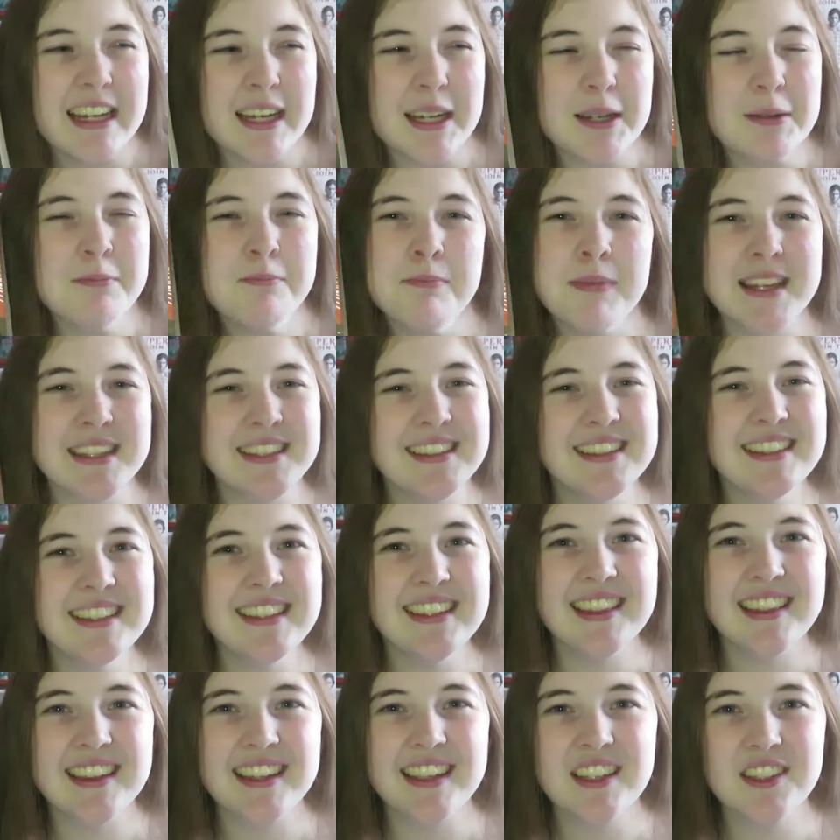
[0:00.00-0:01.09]
a messy
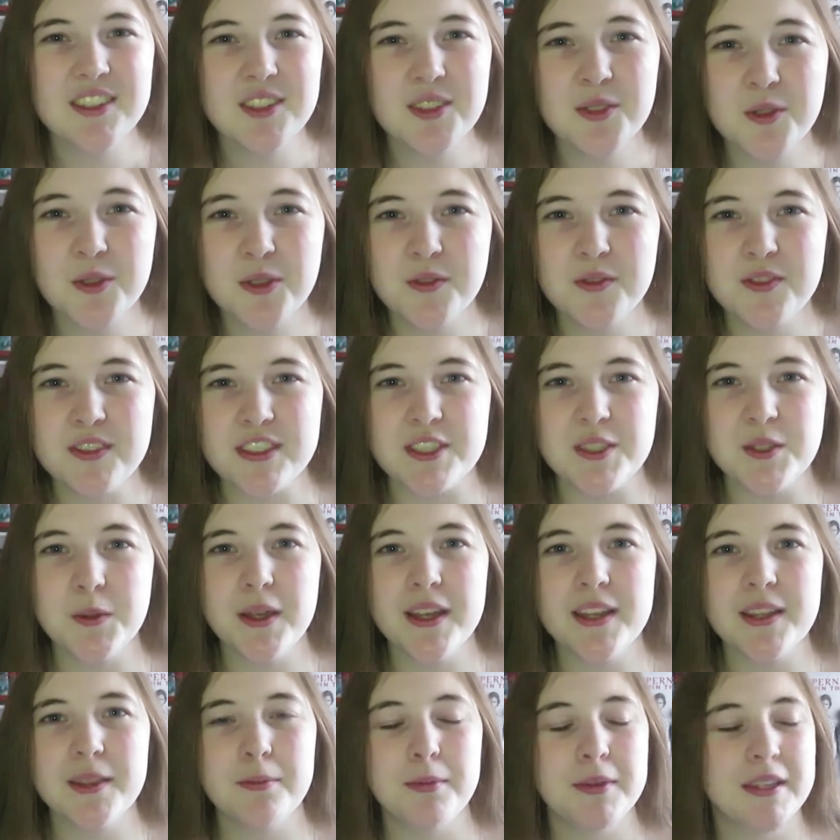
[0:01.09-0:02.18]
thing to sort of deal
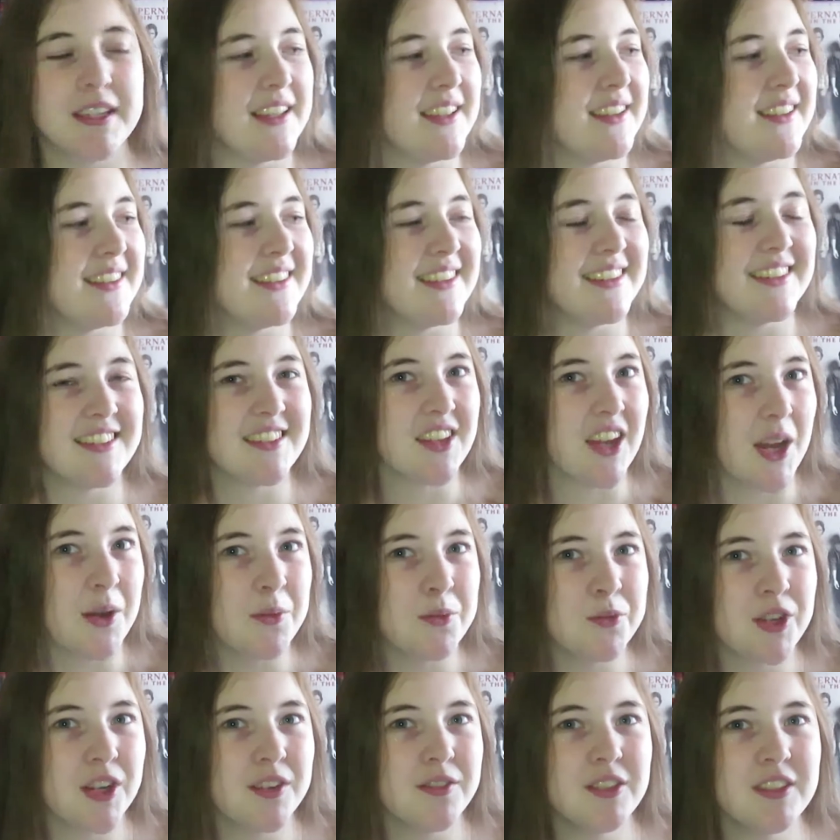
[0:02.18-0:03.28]
with because it's time
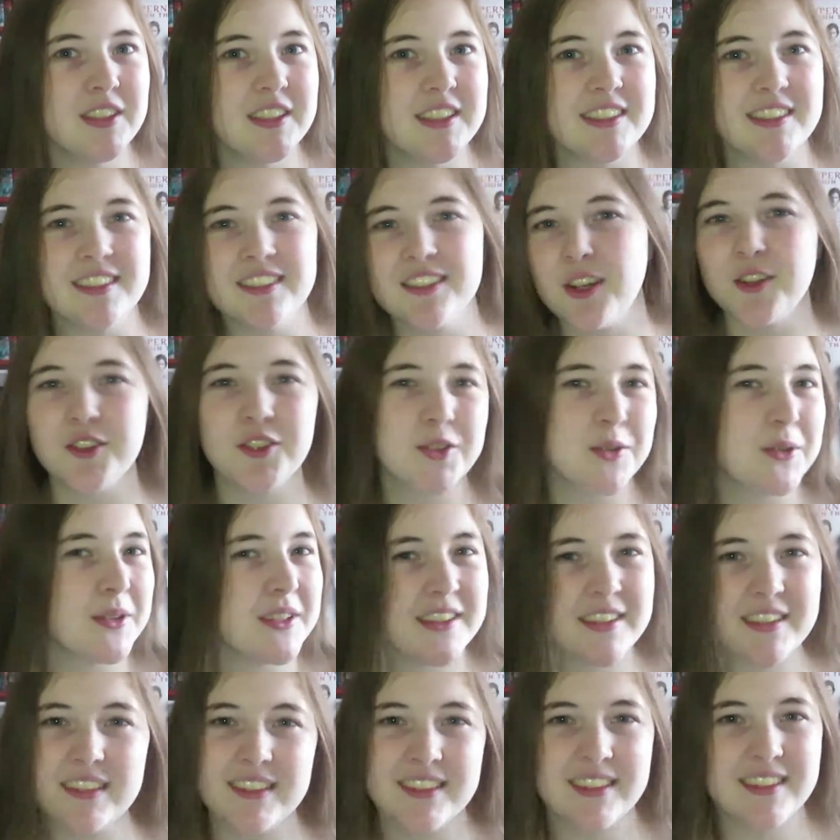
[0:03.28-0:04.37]
travel and
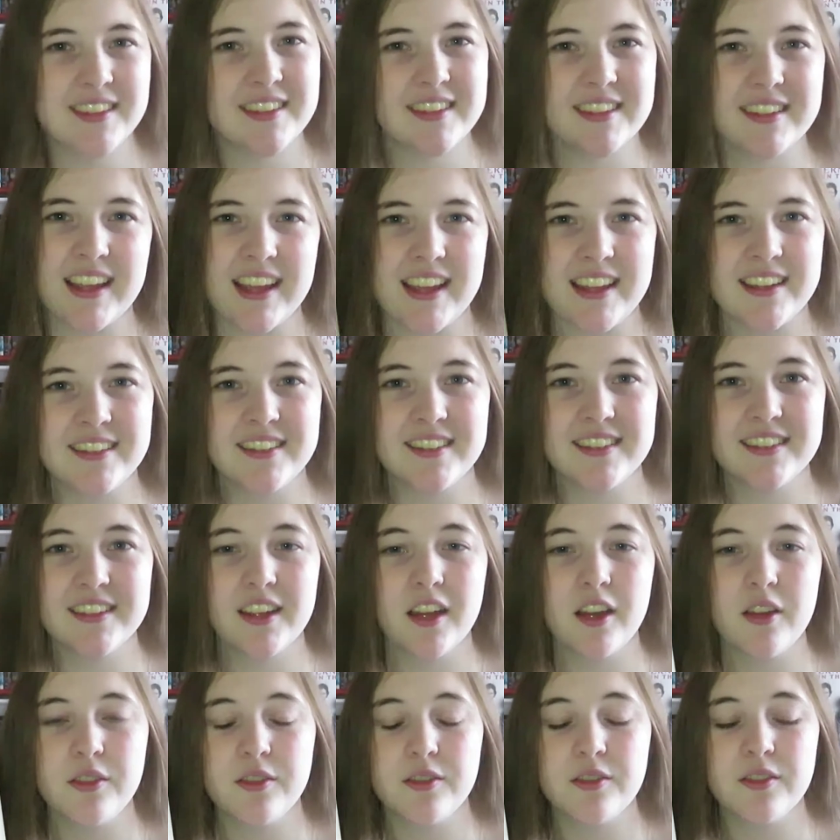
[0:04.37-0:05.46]
consequences and
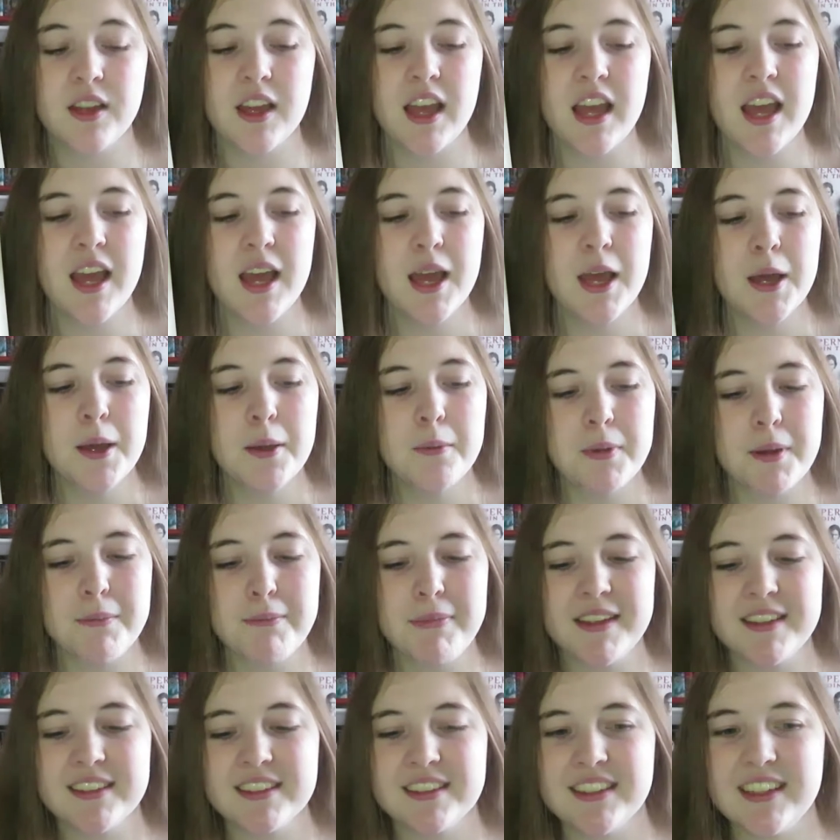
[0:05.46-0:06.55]
stuff. But
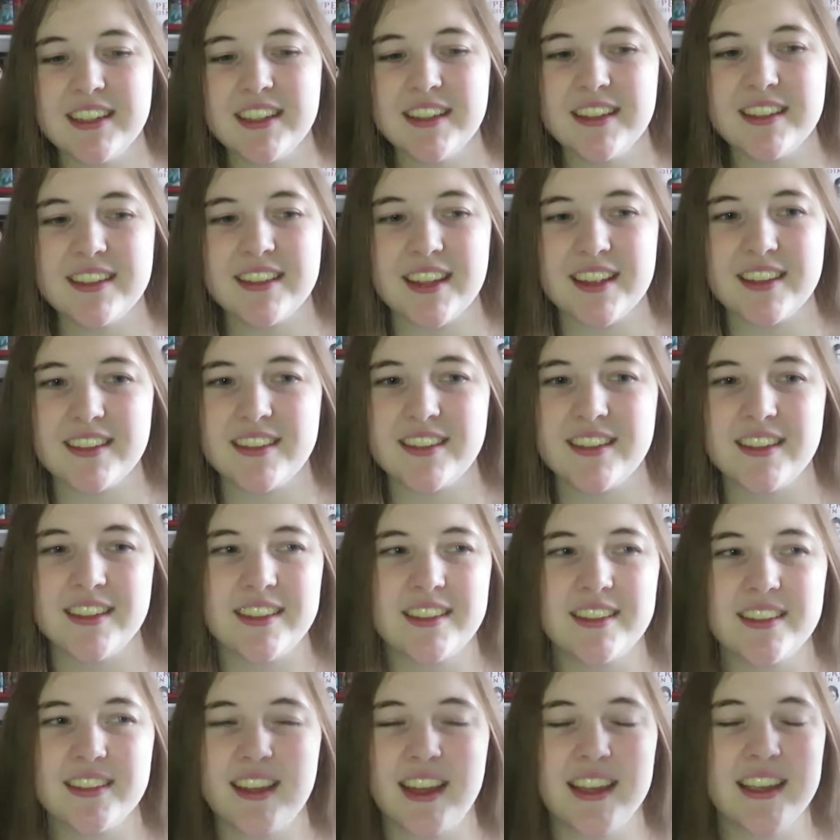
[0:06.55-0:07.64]
basically there's
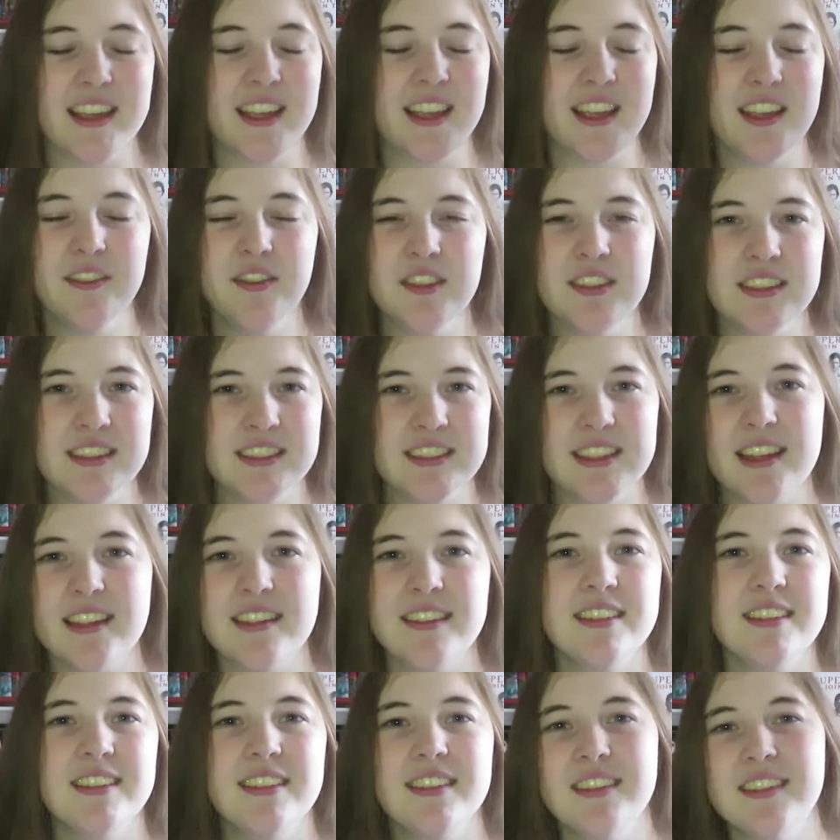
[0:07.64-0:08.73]
this like evil
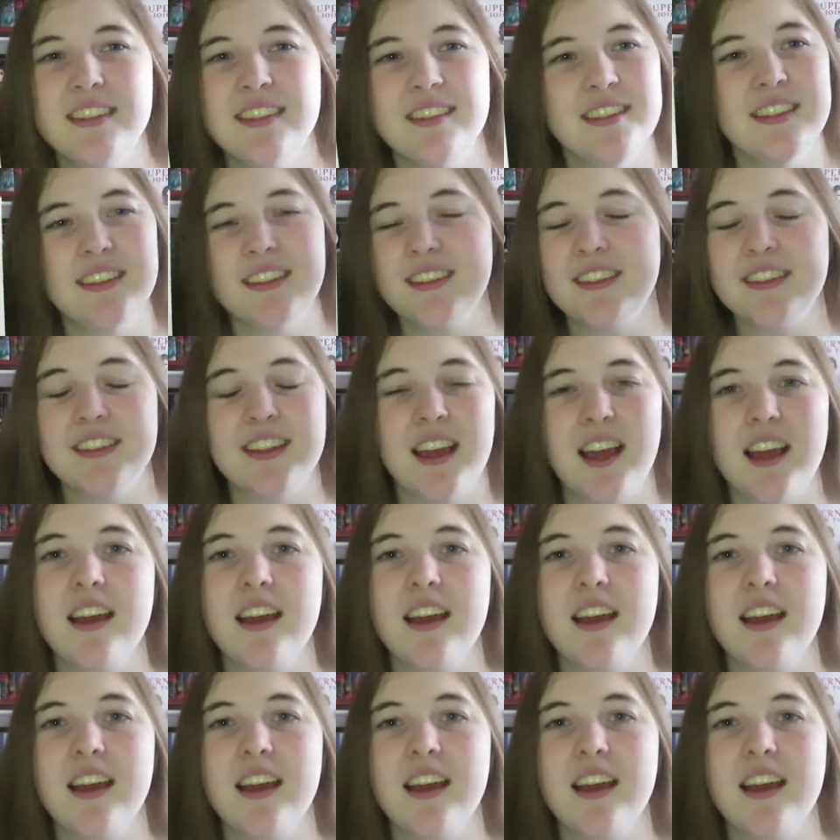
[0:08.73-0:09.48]
assassin, and there's